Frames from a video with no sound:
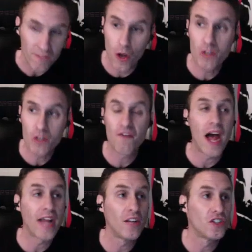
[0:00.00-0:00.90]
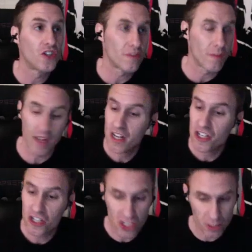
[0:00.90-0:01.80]
Those final shows, I mean,
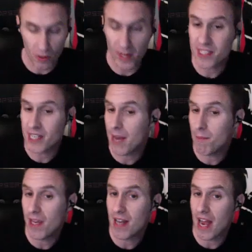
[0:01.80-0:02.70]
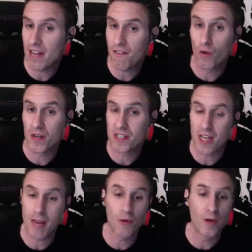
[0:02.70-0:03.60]
Spring Stampede 94 and
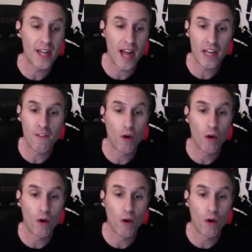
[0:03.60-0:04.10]
Slamboree 94,